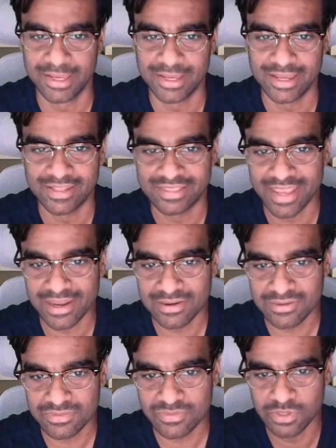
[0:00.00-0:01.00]
At the
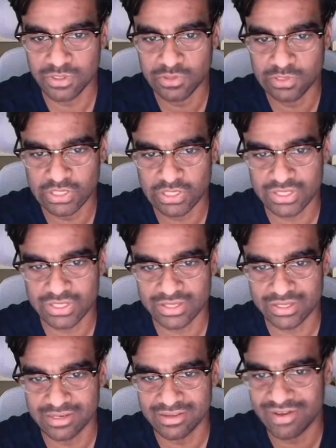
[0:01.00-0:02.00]
end, we'll look
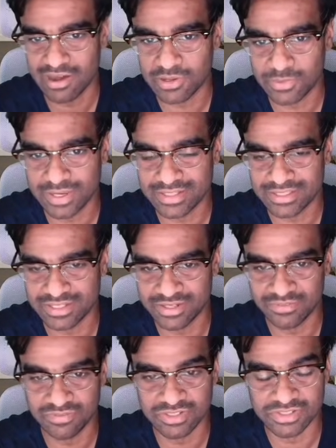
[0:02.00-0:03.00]
and evaluate the
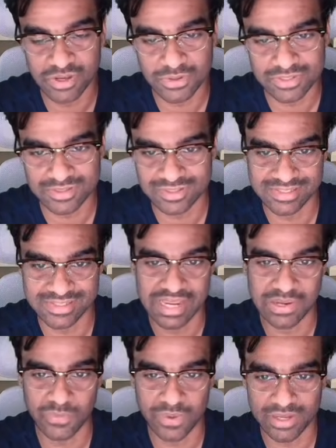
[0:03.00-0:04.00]
result the
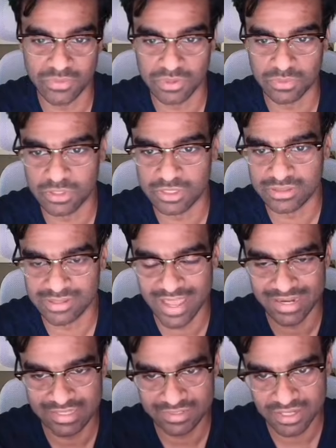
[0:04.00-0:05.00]
same way we would
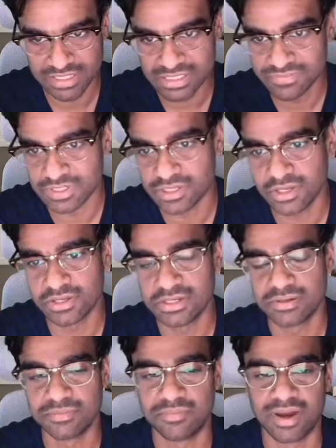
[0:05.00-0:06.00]
any scientific code
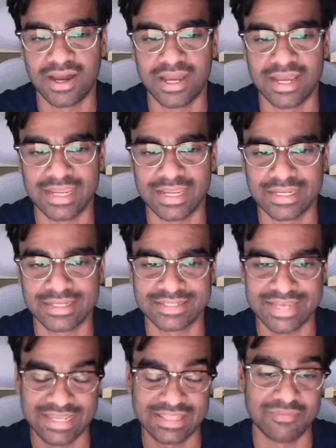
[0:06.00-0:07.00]
by
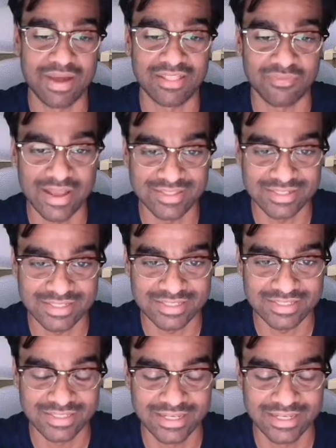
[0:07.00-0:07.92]
checking the mathematics,